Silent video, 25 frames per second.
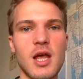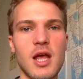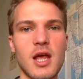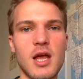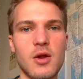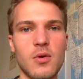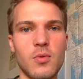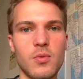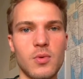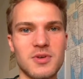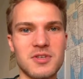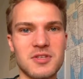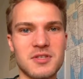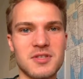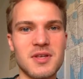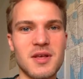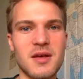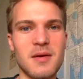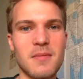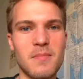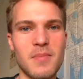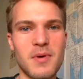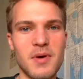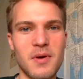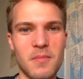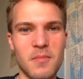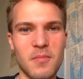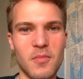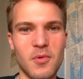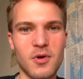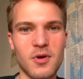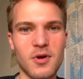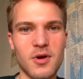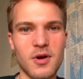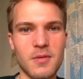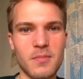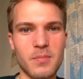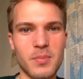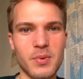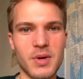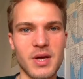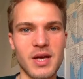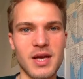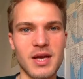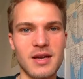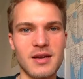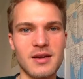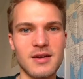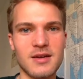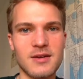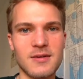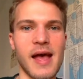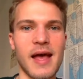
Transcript: it was a bit more complicated.